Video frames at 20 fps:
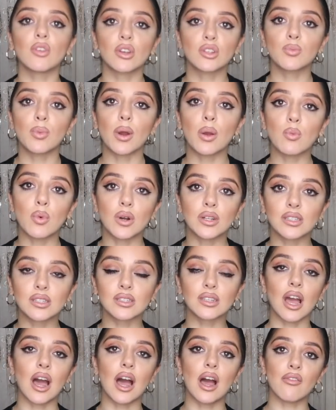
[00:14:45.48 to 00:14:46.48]
if you had to buy
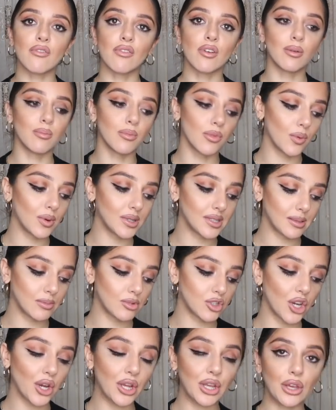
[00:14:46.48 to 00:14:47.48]
one skirt from the ones
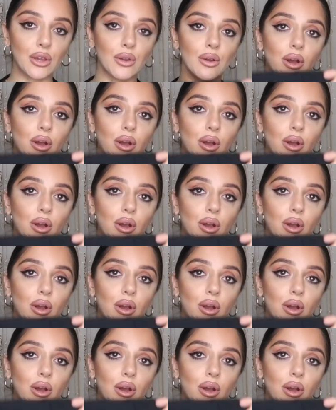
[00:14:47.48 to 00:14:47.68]
I'm showing